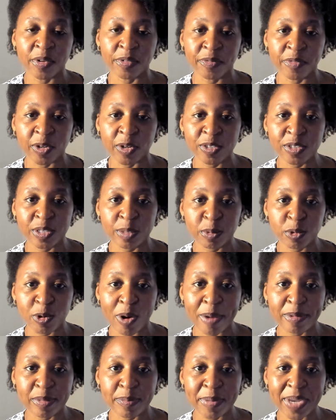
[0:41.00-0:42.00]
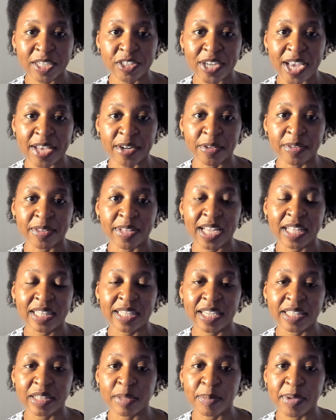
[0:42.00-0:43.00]
first subscribe to my channel, then
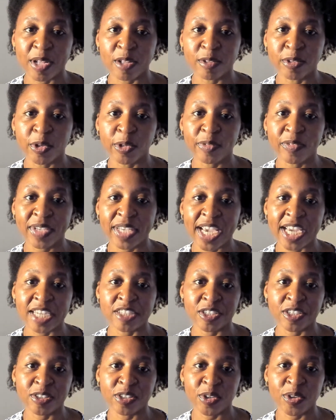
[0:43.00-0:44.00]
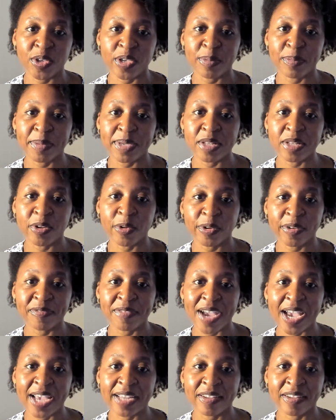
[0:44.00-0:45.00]
click the bell notification so you can be
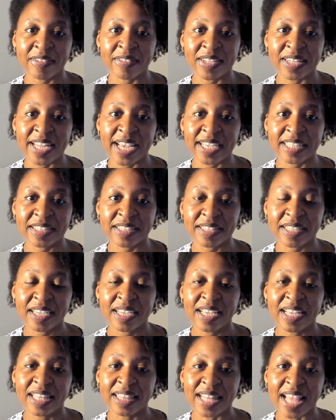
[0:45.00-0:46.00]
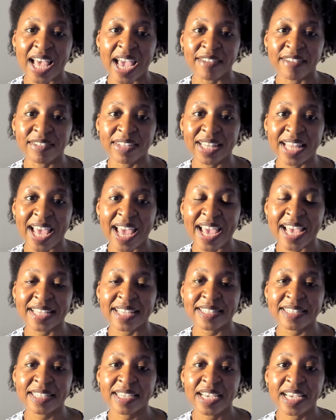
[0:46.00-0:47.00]
notified of the next live
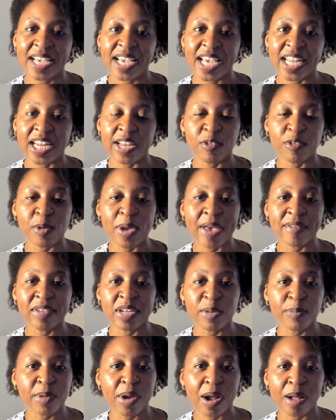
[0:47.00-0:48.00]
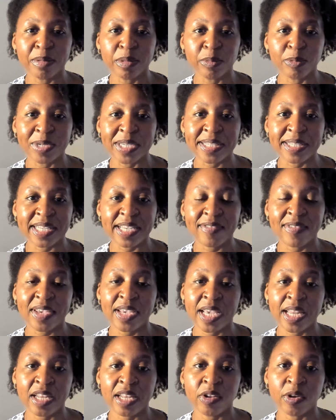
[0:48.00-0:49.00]
class. And if you have any problem
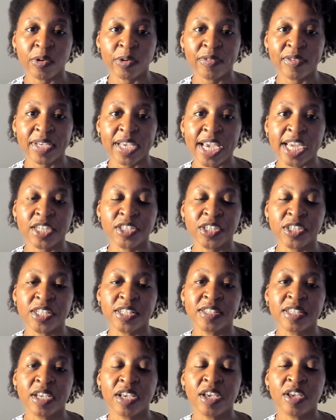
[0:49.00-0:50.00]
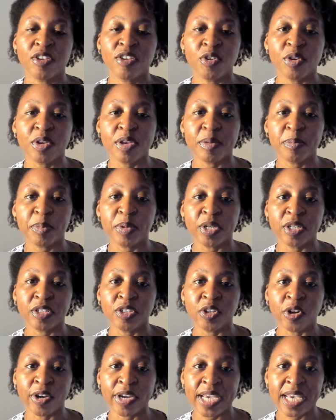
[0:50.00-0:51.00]
receiving any notifications, you can put
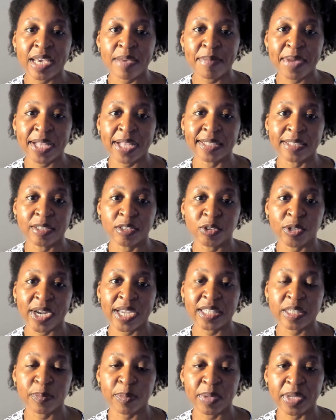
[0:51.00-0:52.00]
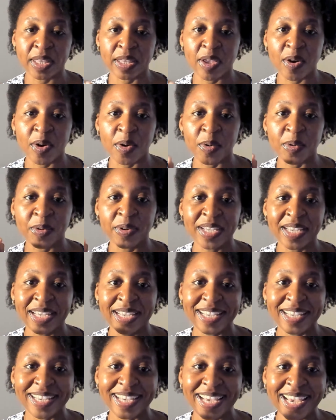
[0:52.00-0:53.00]
your email address below
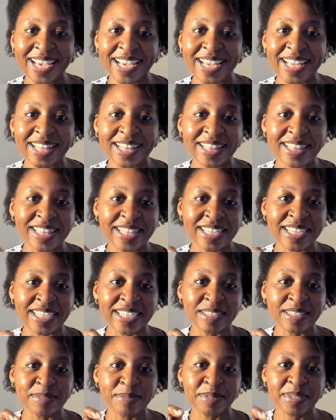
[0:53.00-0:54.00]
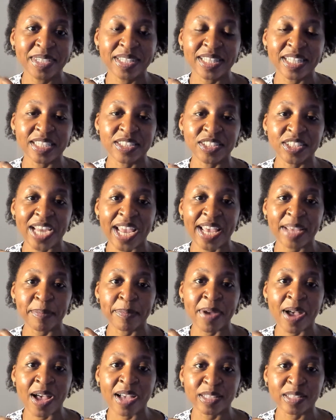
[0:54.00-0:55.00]
in the chat
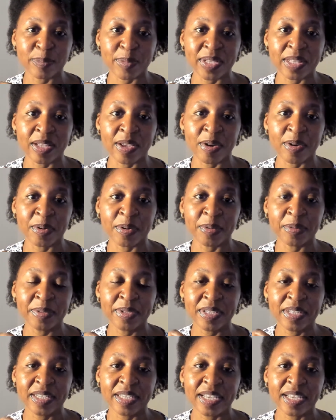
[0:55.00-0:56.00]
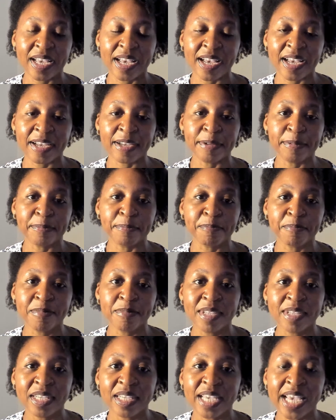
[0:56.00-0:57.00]
box below um,
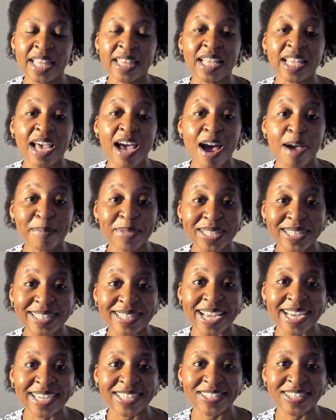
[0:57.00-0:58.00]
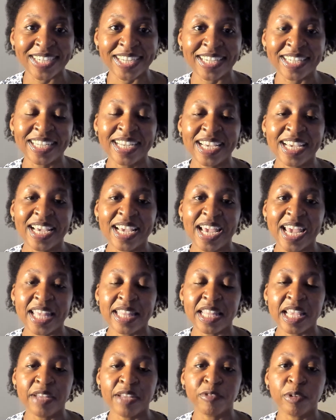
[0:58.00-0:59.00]
in the comments section.
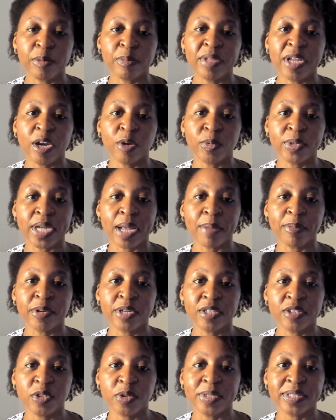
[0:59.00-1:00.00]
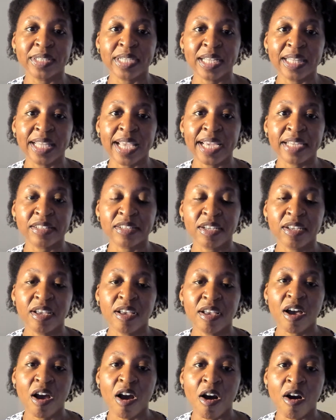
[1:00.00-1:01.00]
And then from there, what I'm going to do is collect
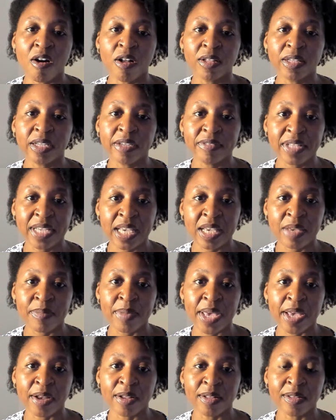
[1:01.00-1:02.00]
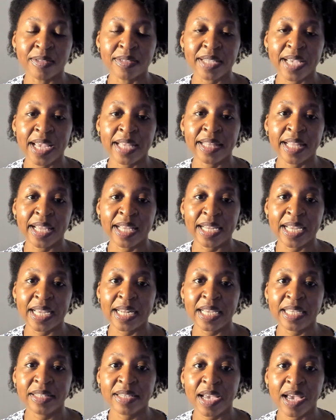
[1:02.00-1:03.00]
all of the emails. And then
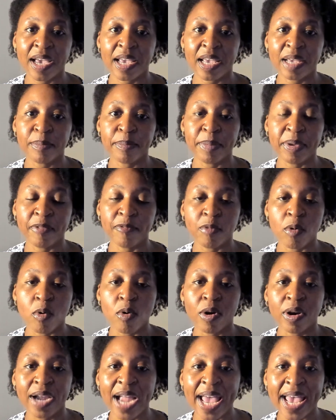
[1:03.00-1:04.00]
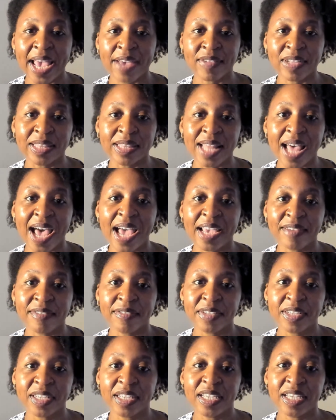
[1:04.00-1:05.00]
anytime before I have a live
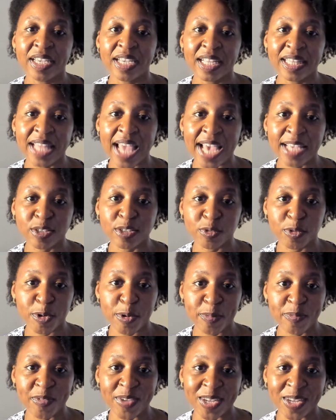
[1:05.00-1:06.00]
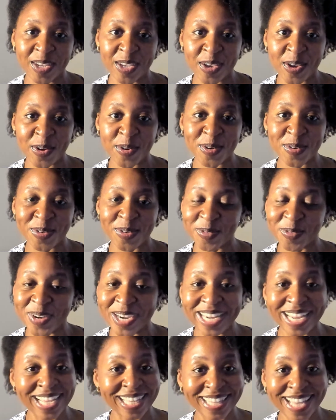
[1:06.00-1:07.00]
classroom video
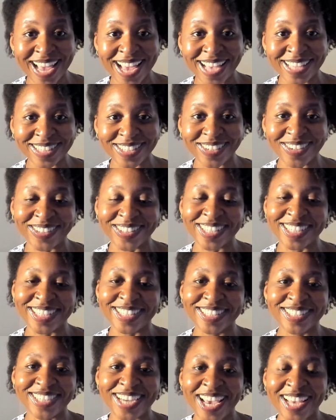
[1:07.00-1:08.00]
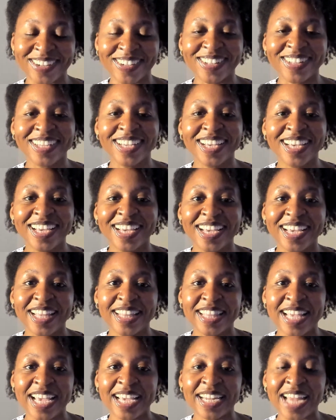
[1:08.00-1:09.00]
reading class on this channel,
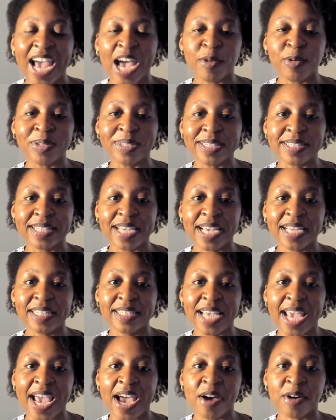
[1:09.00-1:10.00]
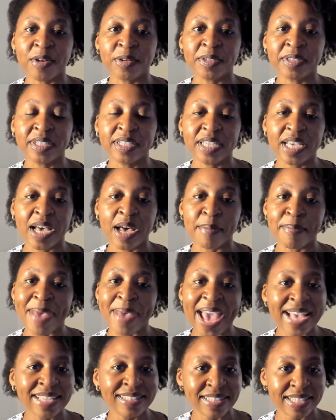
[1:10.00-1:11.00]
then I will send out a
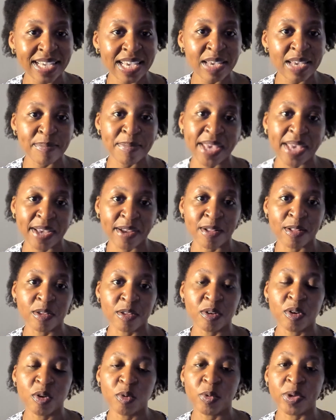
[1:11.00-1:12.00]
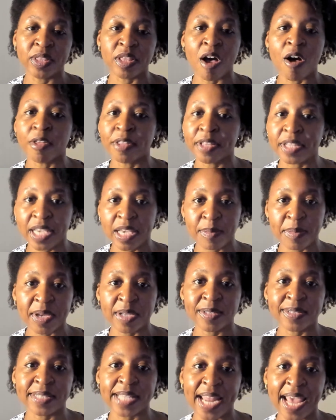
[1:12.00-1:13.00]
mass email with all the
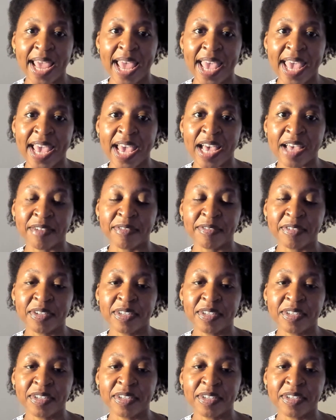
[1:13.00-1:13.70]
emails that I have